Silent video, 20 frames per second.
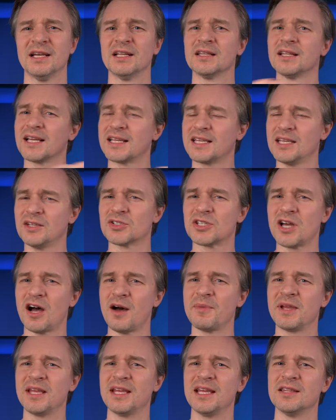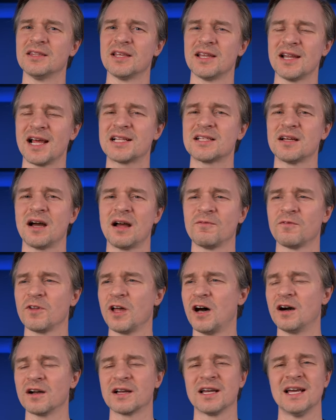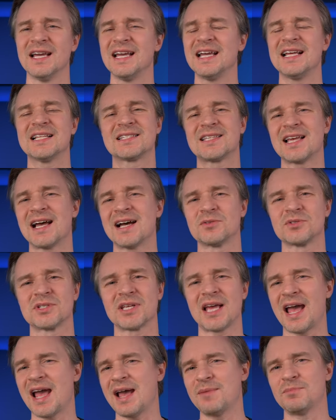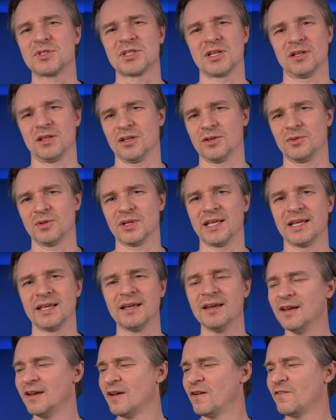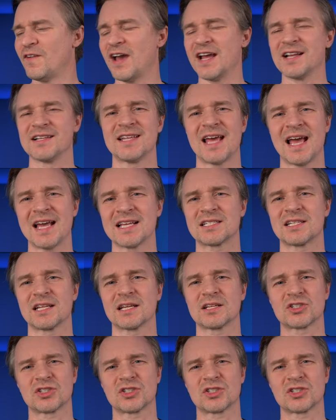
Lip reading: like you saw me in the nighttime vlog, it sounds absolutely fantastic.